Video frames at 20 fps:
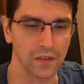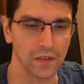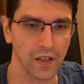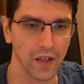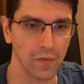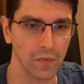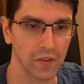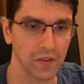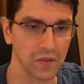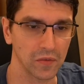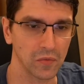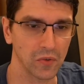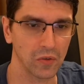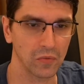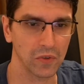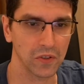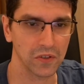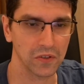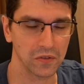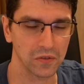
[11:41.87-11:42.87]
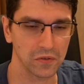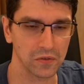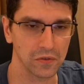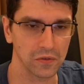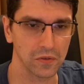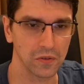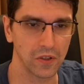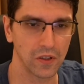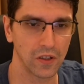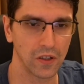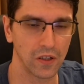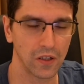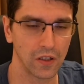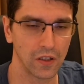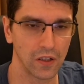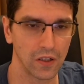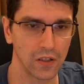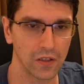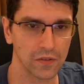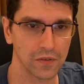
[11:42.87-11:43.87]
grabbing the moment to
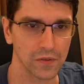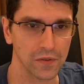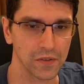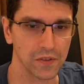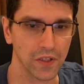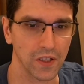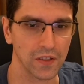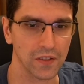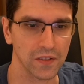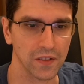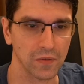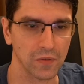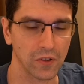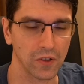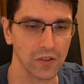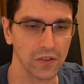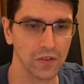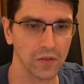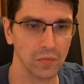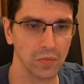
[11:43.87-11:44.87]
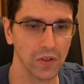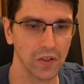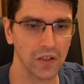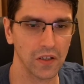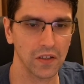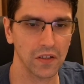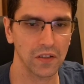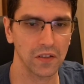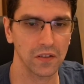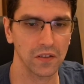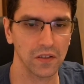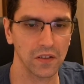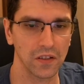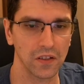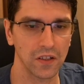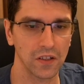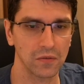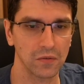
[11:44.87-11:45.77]
start some counterplay.